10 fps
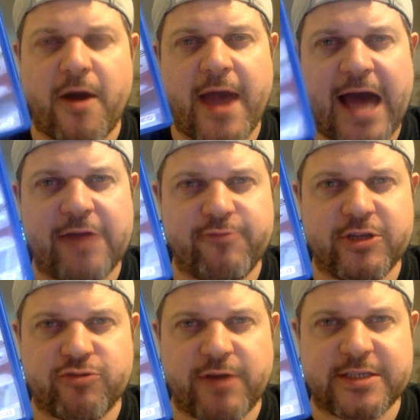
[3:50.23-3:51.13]
I had
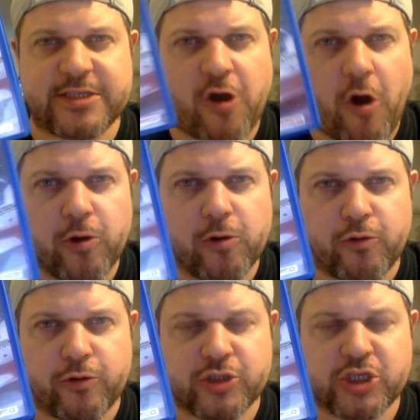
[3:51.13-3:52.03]
Ridge Racer on
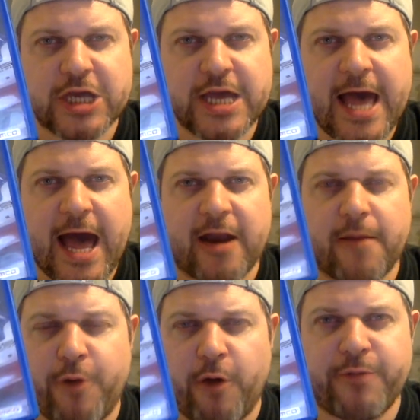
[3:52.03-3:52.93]
launch, and I
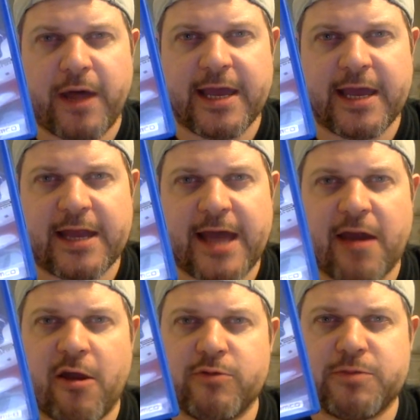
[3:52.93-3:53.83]
popped that in, and
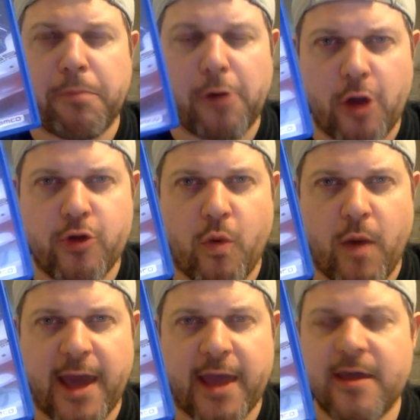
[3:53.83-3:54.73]
I was blown
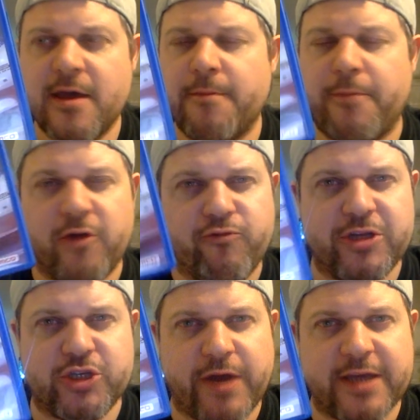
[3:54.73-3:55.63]
away by
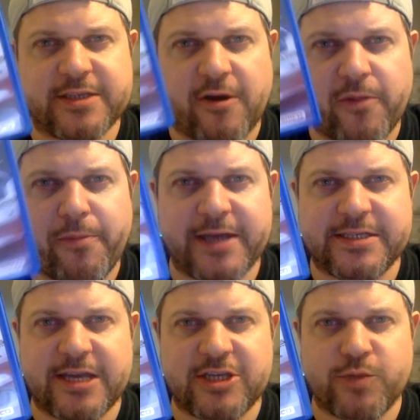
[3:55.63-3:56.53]
Ridge Racer on the
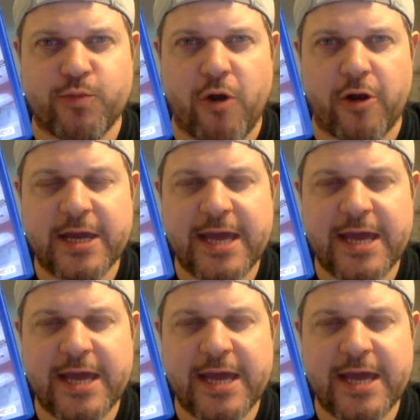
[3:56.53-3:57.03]
PlayStation 1.